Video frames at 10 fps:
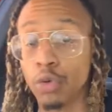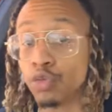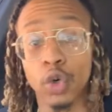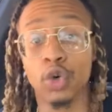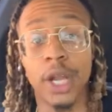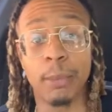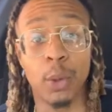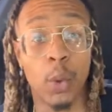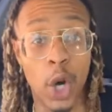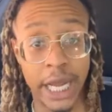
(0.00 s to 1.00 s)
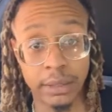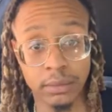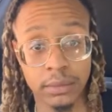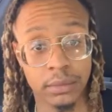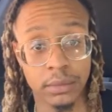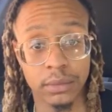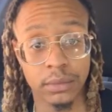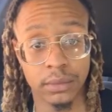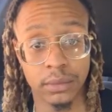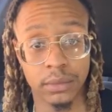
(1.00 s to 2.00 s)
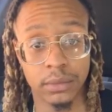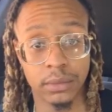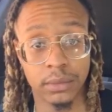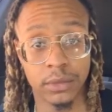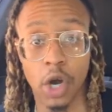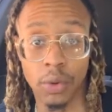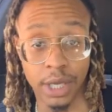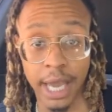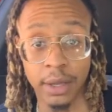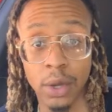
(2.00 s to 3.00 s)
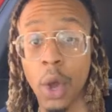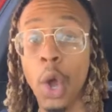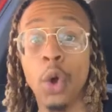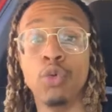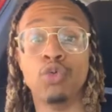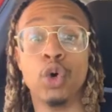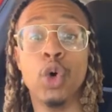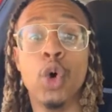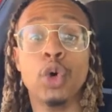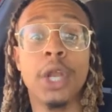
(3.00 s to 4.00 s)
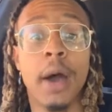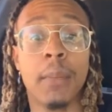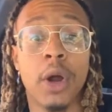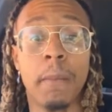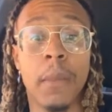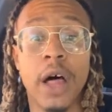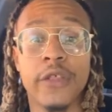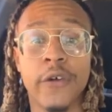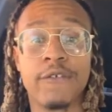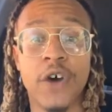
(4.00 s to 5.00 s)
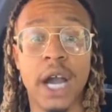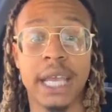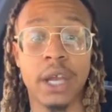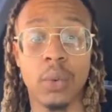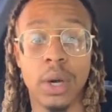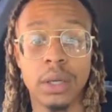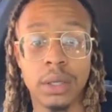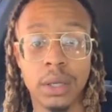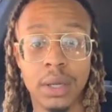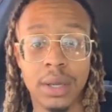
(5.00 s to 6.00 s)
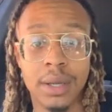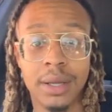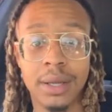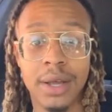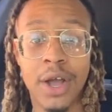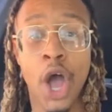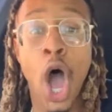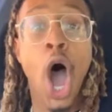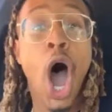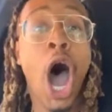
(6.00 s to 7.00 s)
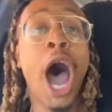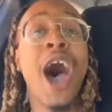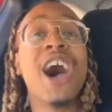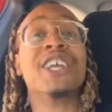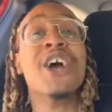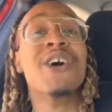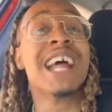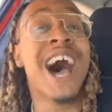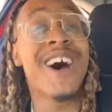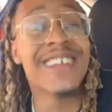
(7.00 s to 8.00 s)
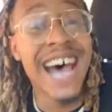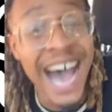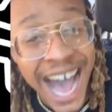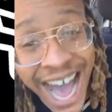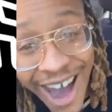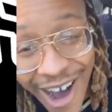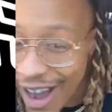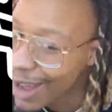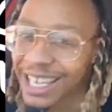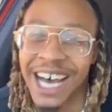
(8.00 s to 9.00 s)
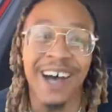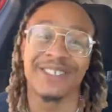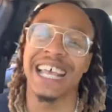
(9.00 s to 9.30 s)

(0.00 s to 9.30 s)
rule number 1. Okay. Rule number motherfucking 1. Oh, you don't know. I love